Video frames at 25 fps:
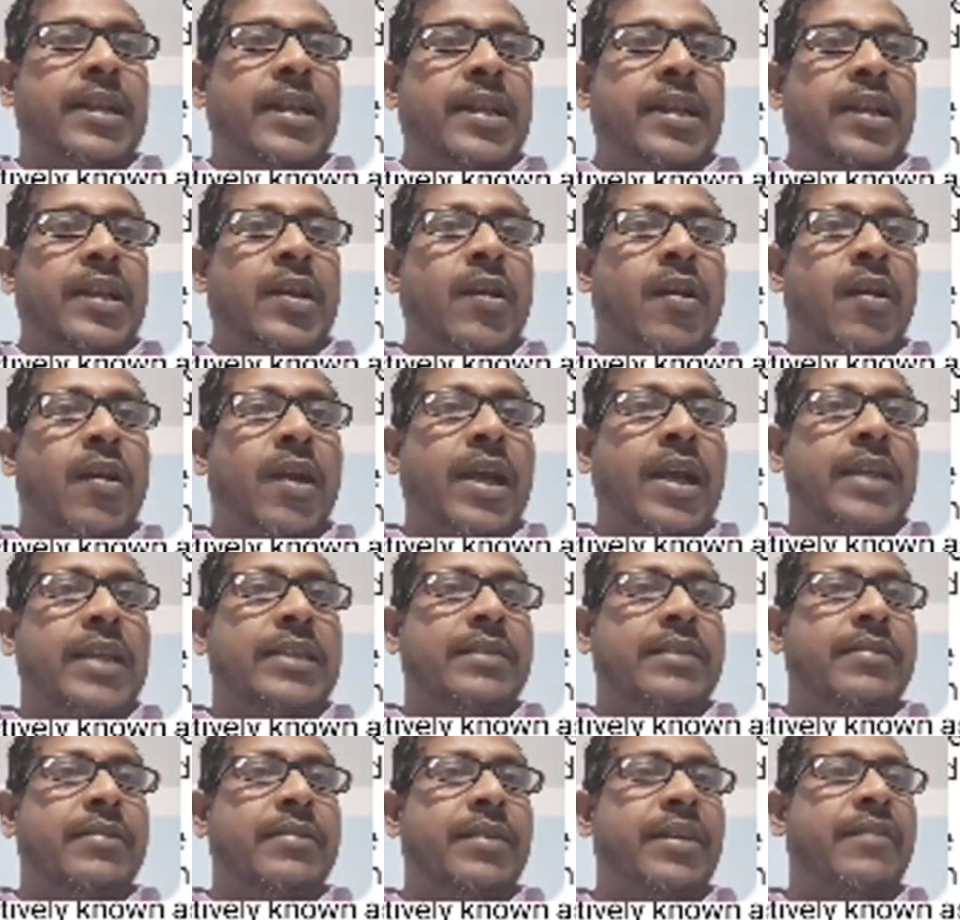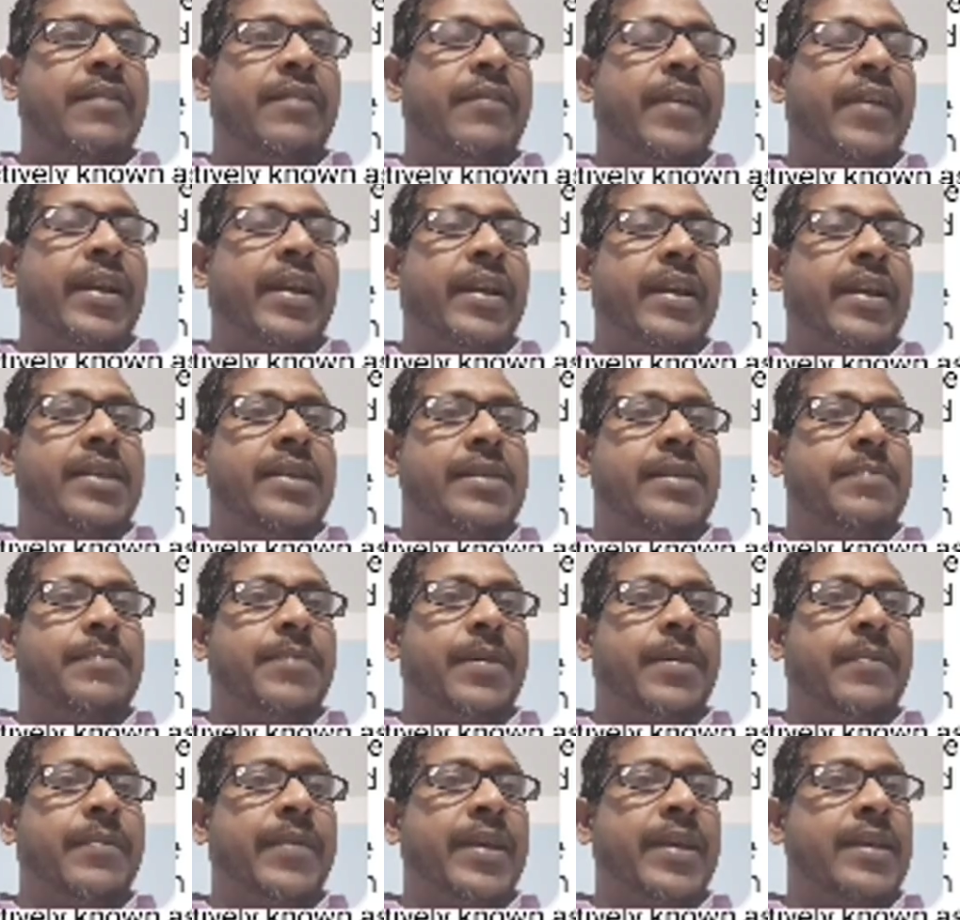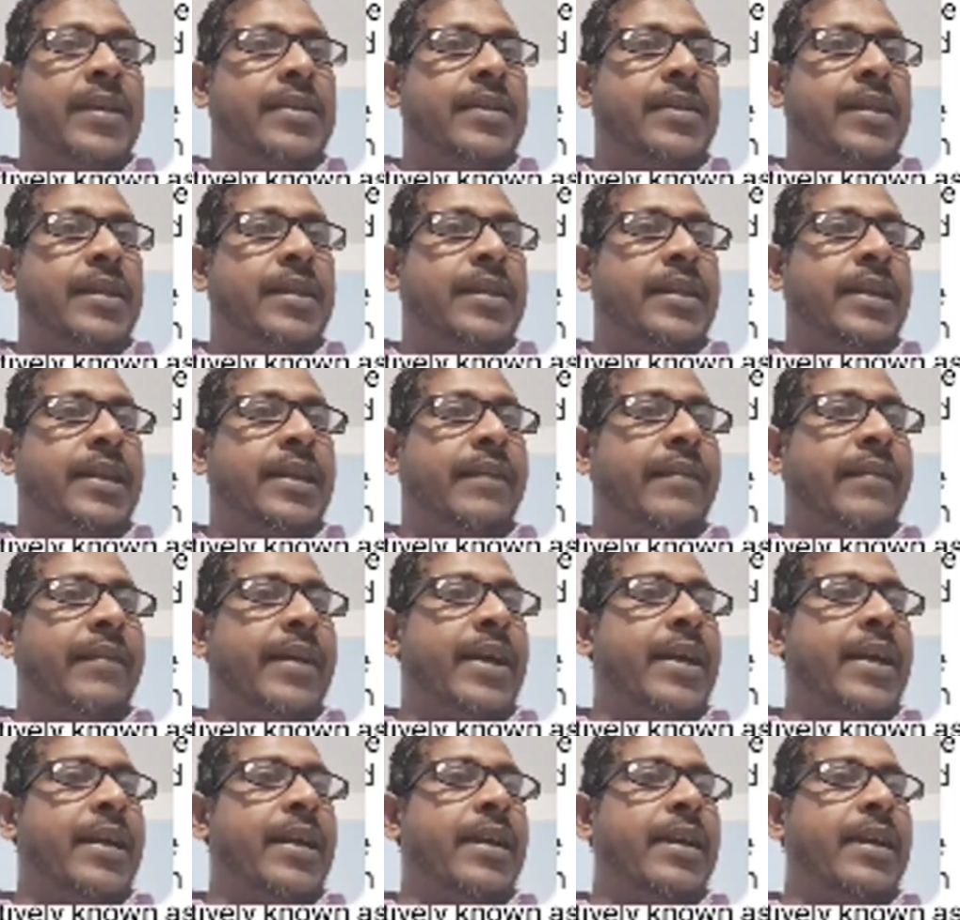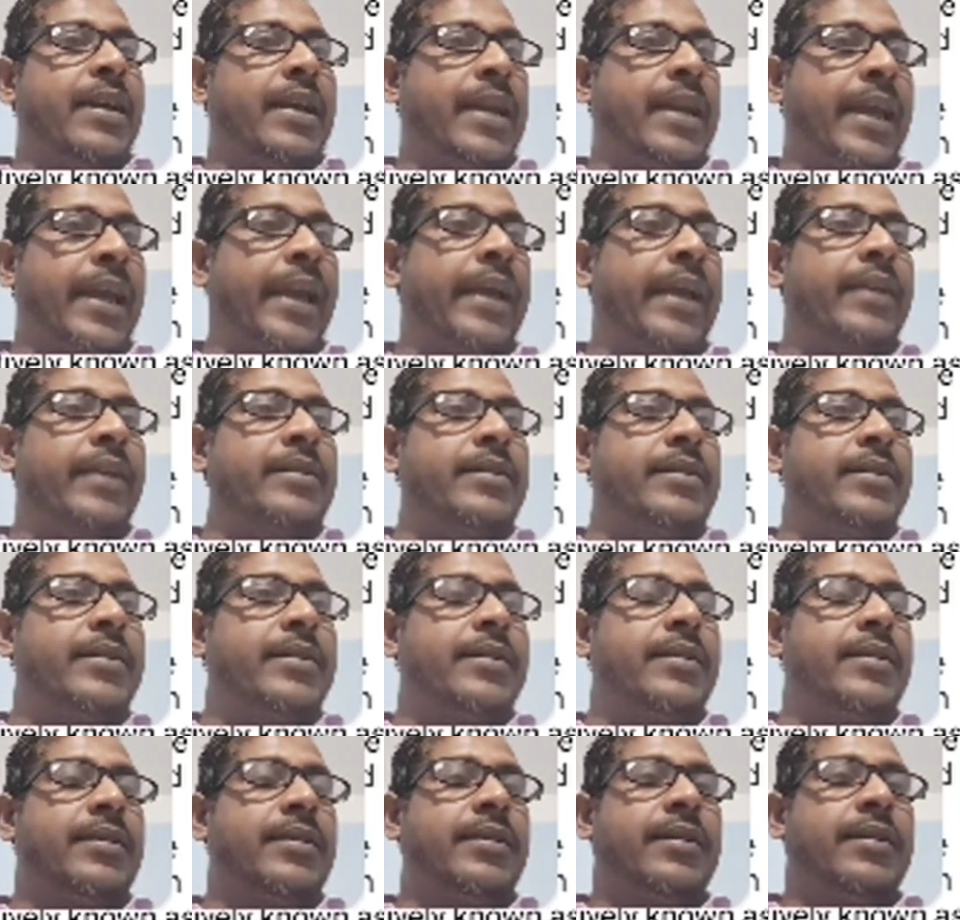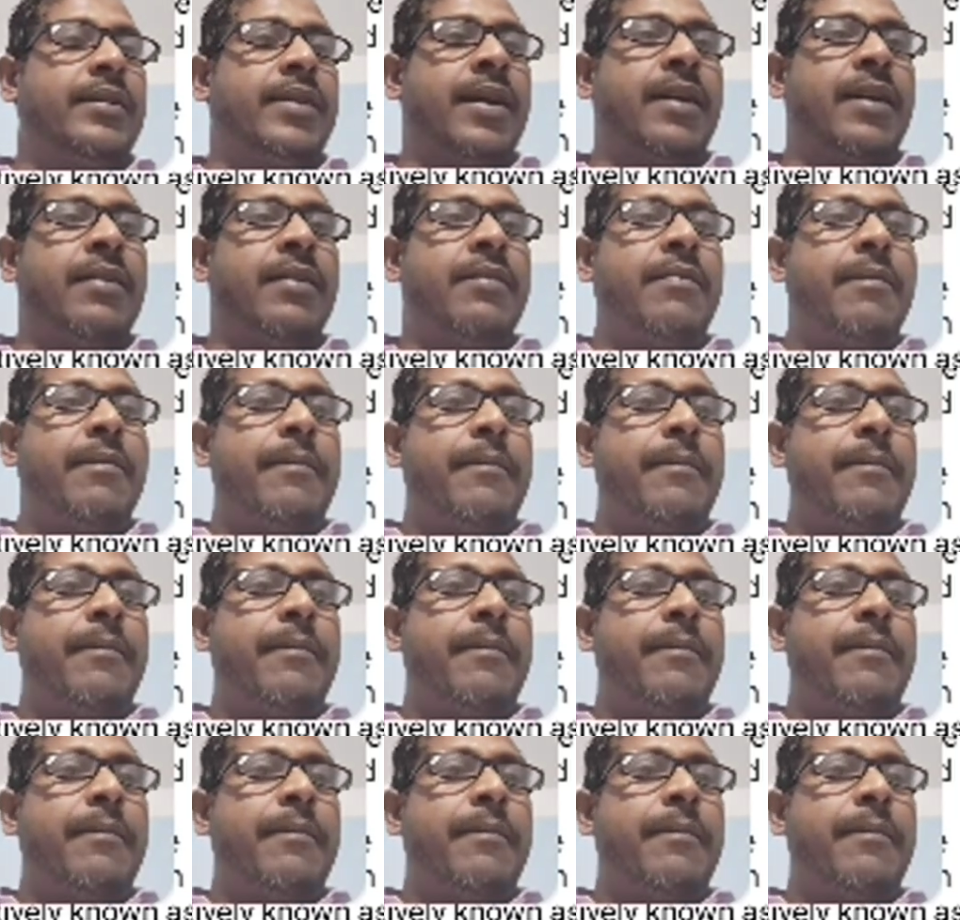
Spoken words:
lacustrine valleys. Previously, they were lakes. Now,